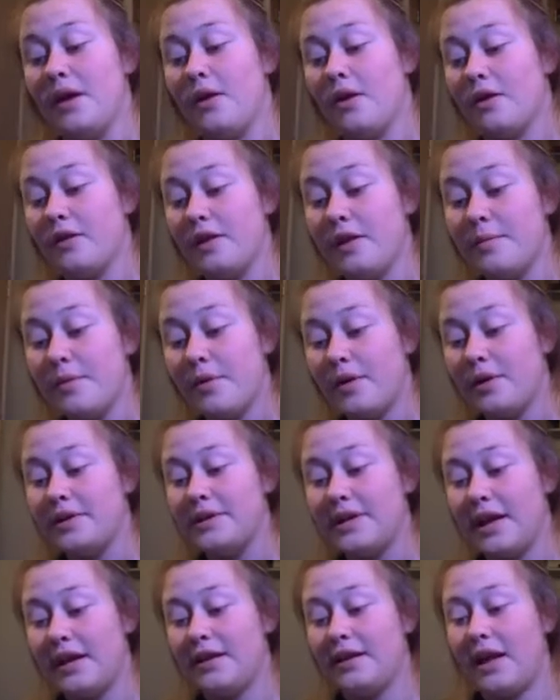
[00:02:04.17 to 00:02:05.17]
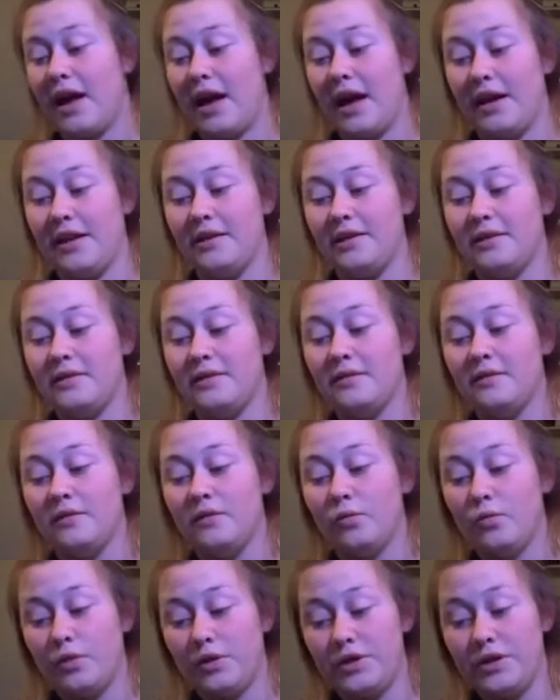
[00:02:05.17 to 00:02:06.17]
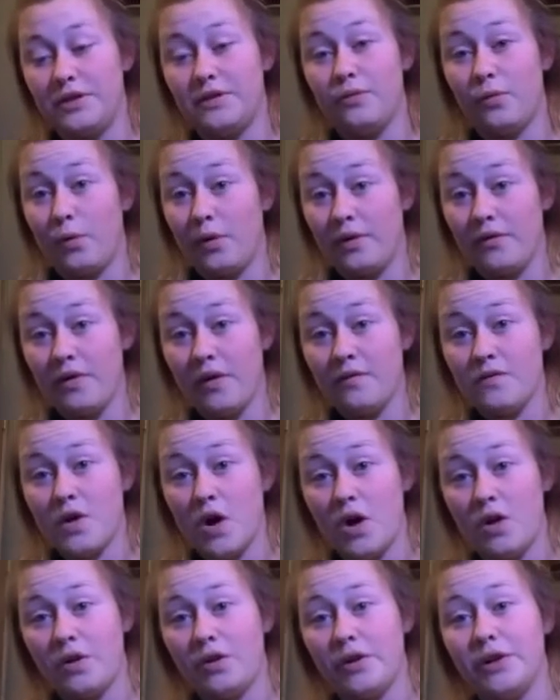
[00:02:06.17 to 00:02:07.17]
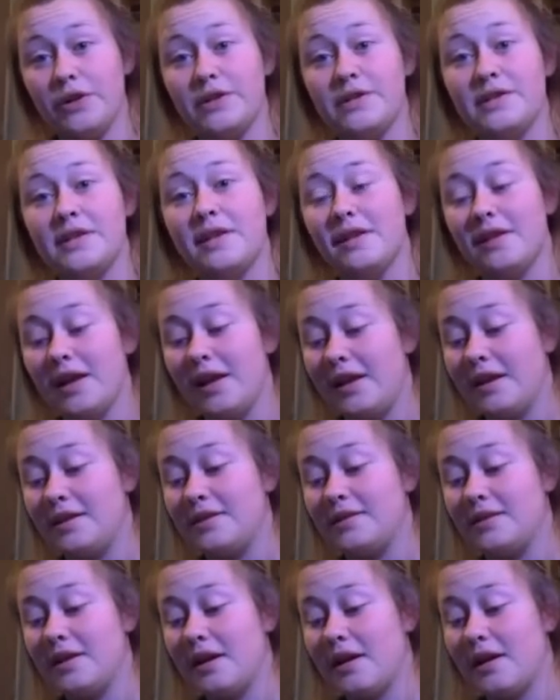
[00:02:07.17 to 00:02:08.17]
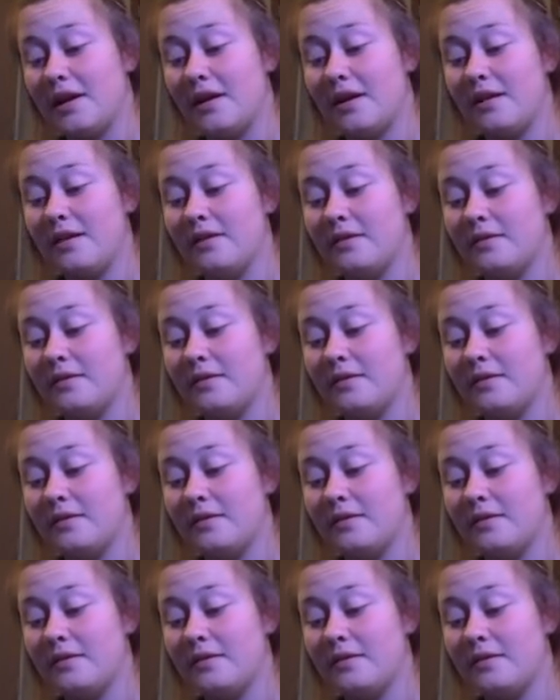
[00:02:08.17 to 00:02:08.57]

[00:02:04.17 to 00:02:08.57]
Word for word: early bird deadline, which is $45, is uh,